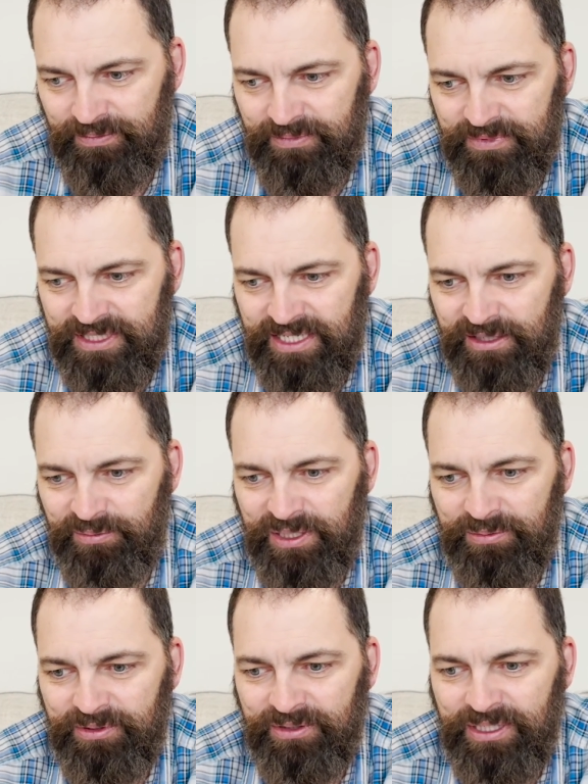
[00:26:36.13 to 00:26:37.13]
set of
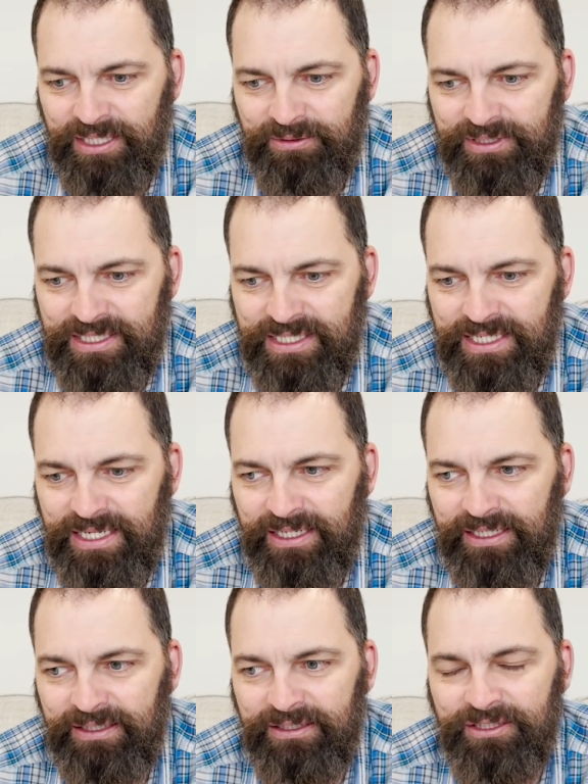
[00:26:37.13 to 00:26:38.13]
people I would
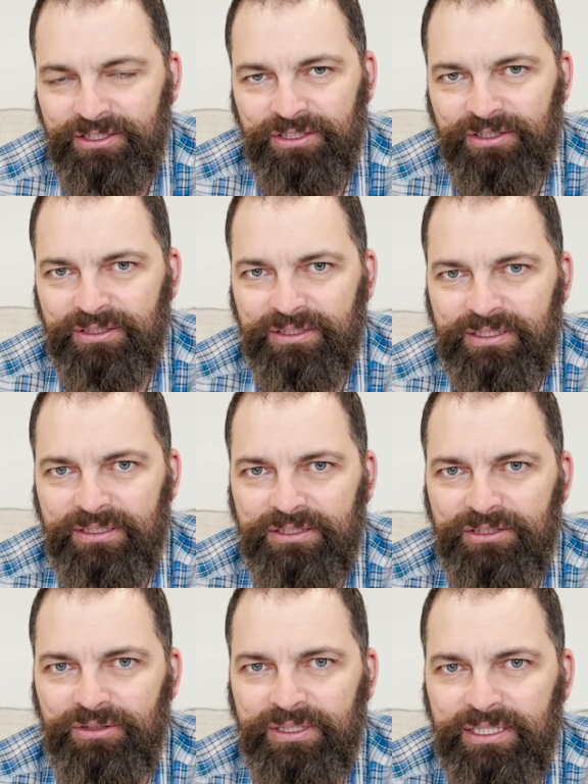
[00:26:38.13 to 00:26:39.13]
say should
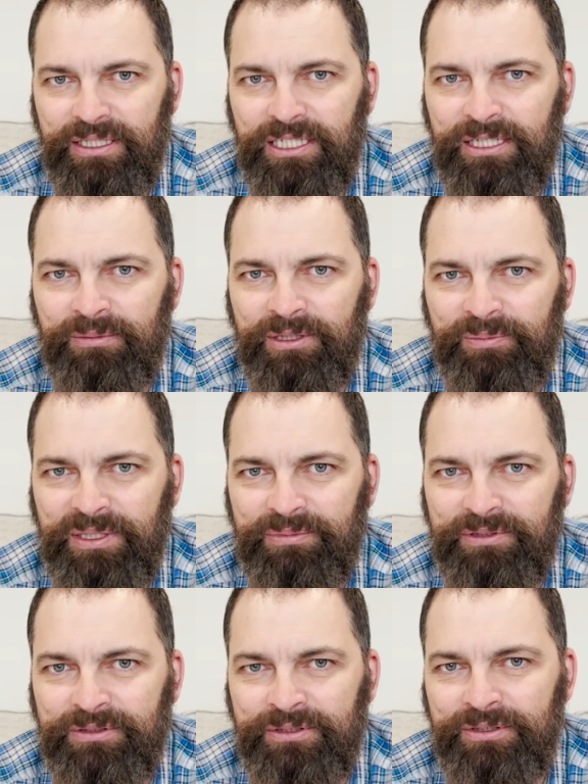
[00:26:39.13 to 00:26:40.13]
join the club are
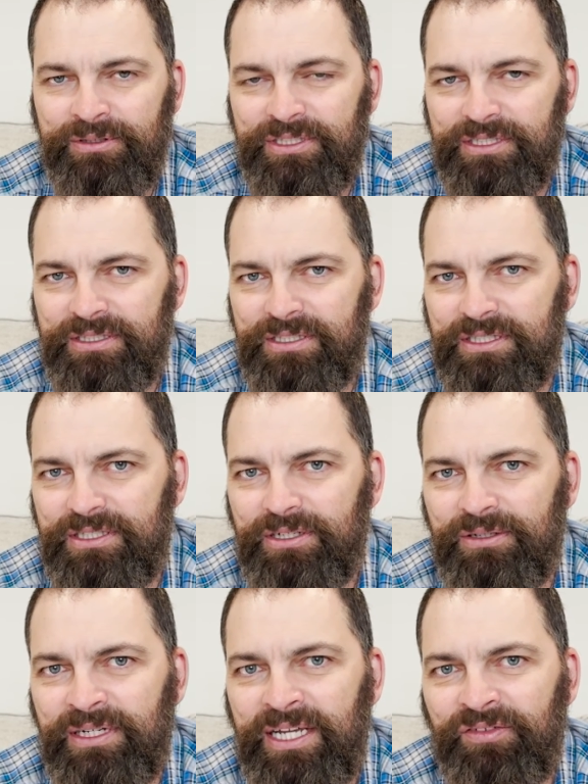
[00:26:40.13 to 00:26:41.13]
people who just
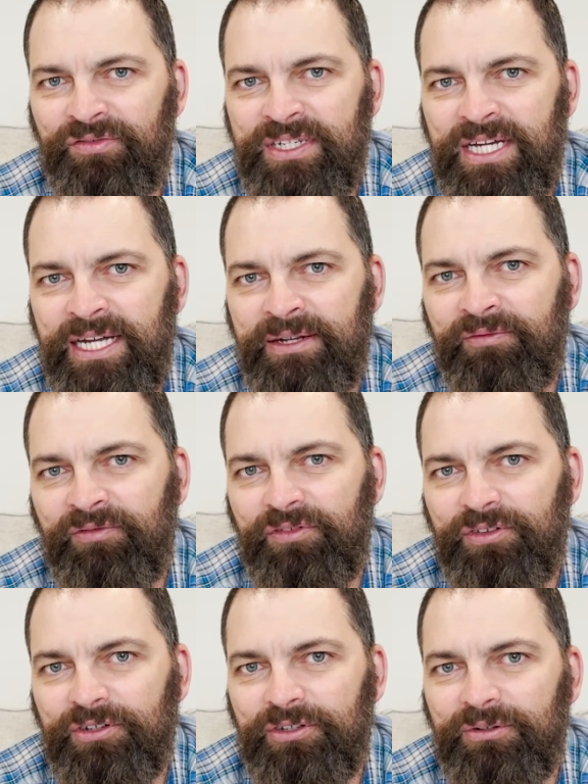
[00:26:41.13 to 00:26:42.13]
don't have time
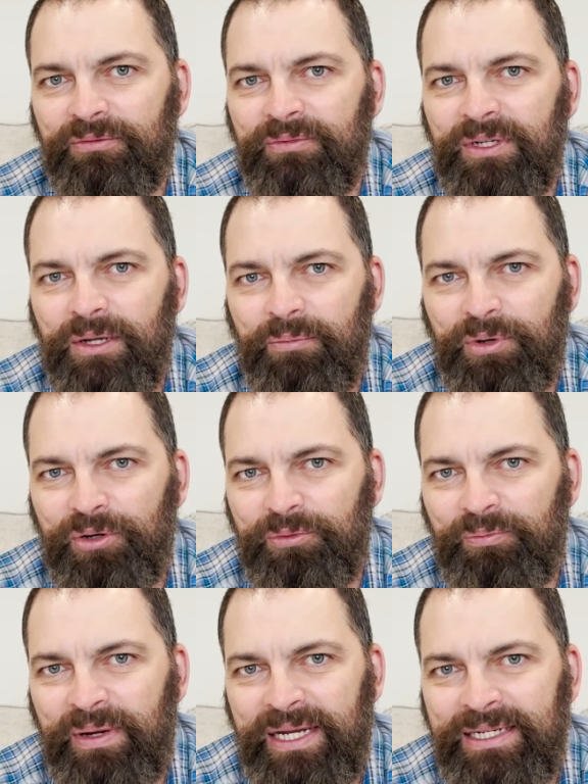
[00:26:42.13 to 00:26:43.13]
for
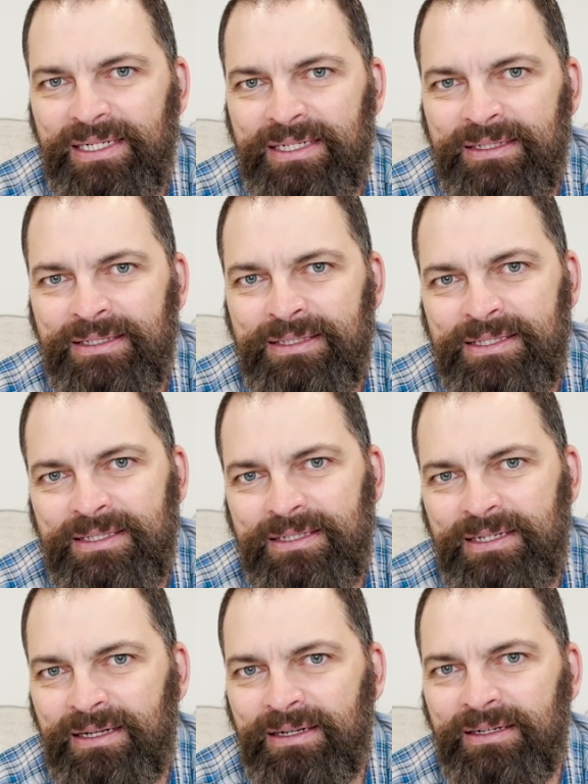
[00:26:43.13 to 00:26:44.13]
boat maintenance
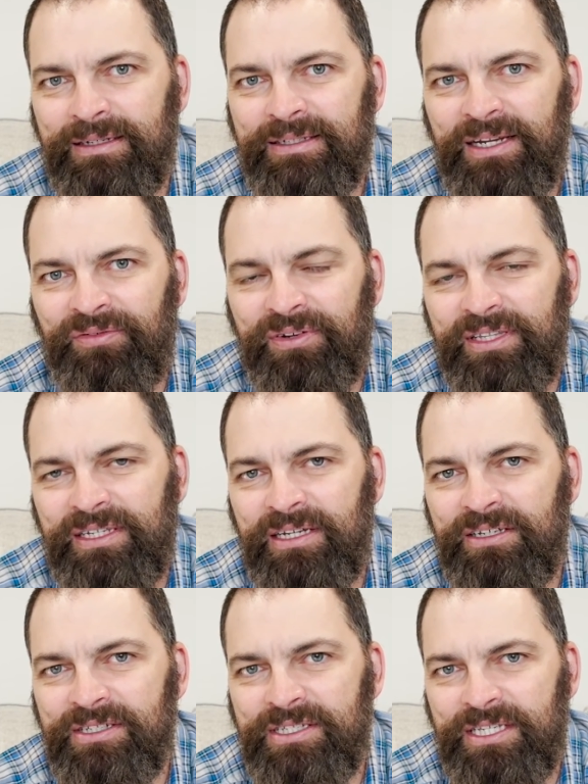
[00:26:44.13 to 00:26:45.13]
and everything
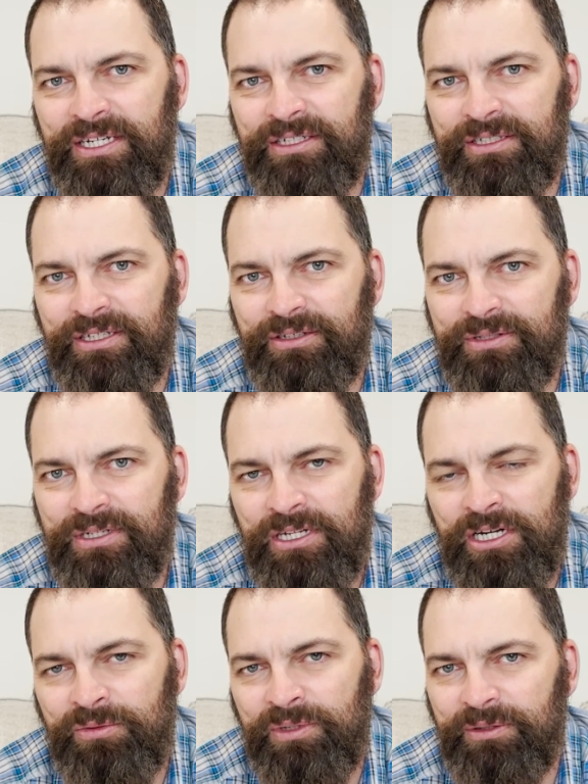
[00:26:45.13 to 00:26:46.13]
else that goes
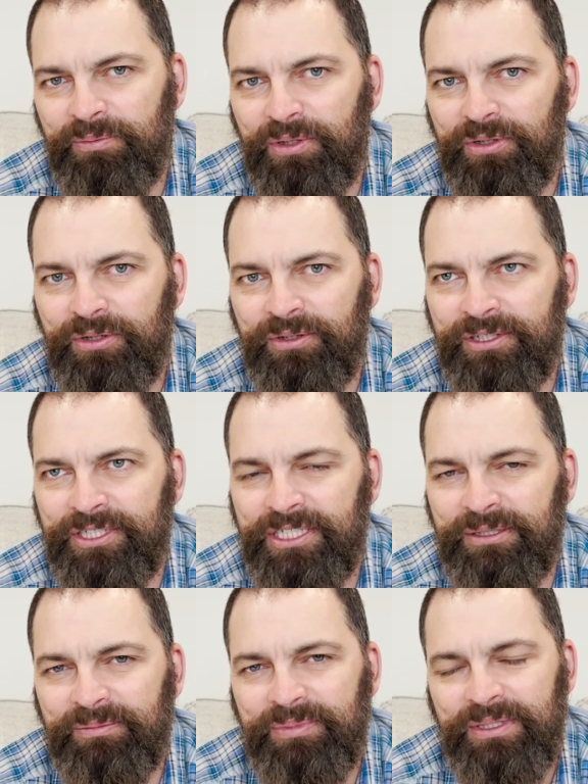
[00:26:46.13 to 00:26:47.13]
along with boat
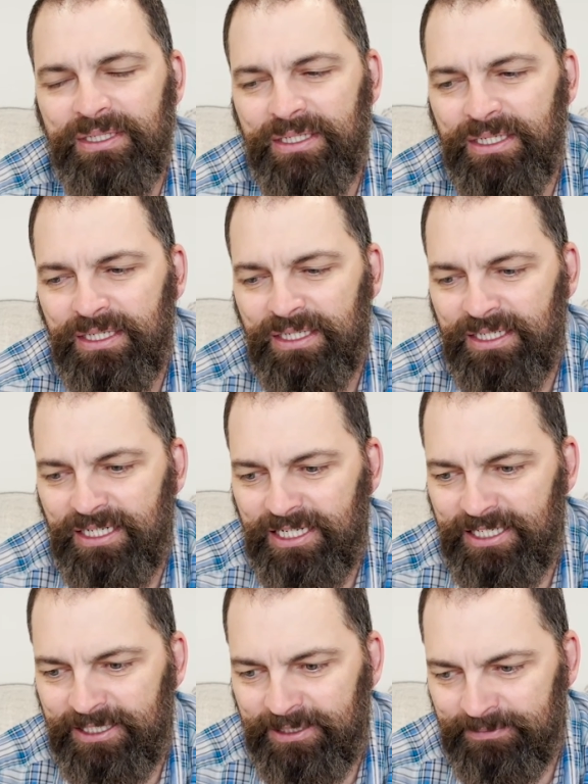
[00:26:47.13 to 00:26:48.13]
ownership.
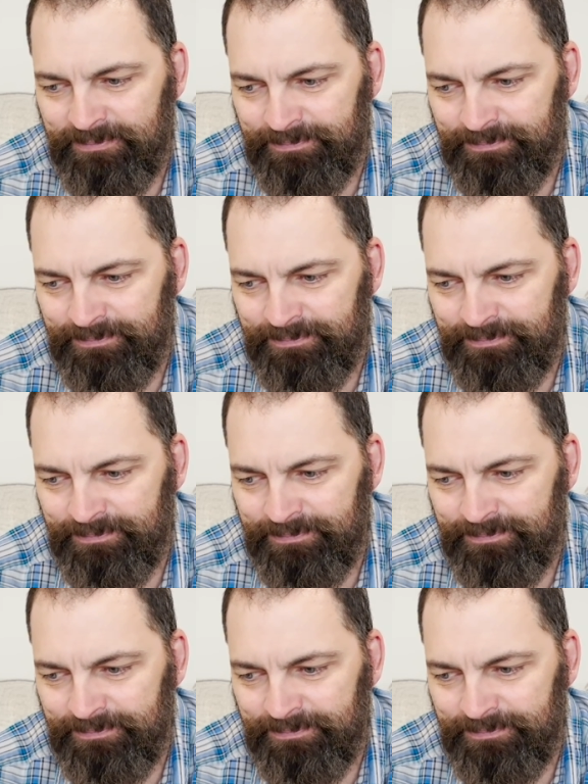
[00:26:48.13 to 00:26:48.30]
Yeah,